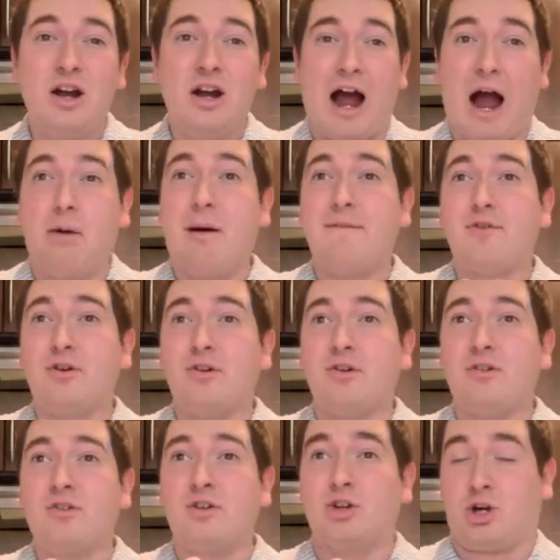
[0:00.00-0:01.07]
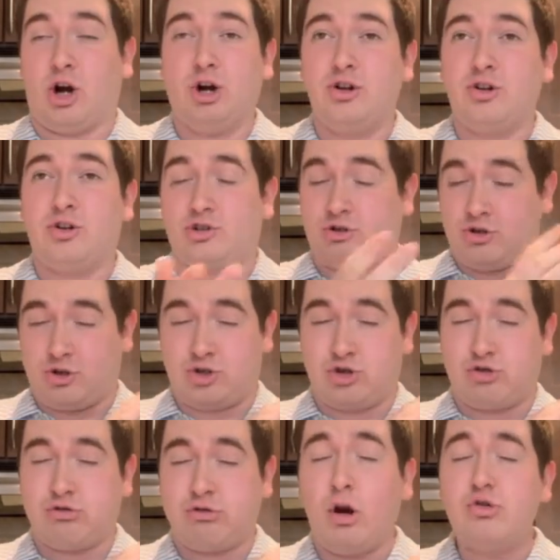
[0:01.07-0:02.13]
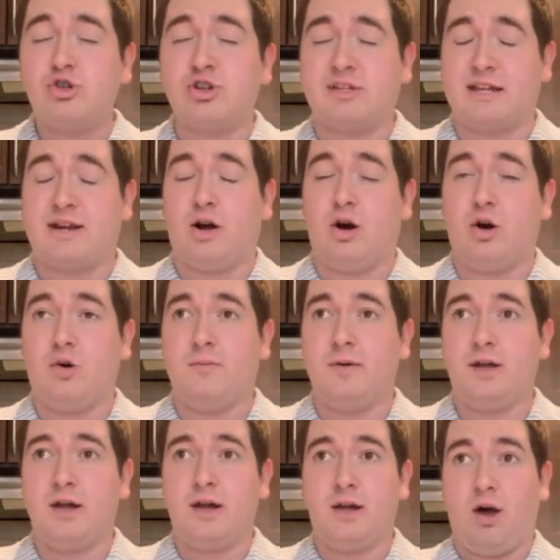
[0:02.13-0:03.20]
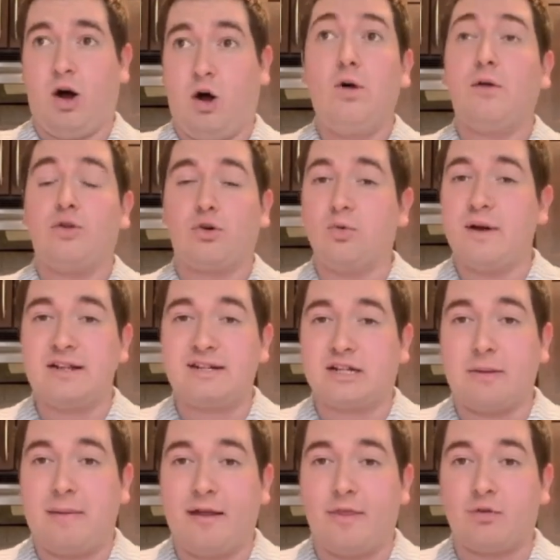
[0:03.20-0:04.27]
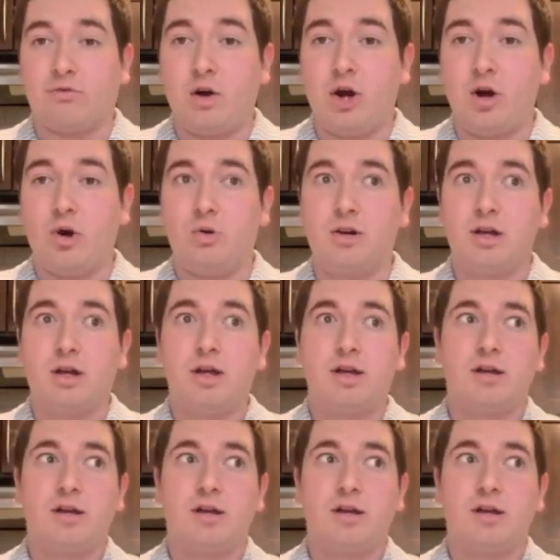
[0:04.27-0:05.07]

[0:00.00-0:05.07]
However, the Cardinals are atrocious at home. All of their wins come on the road.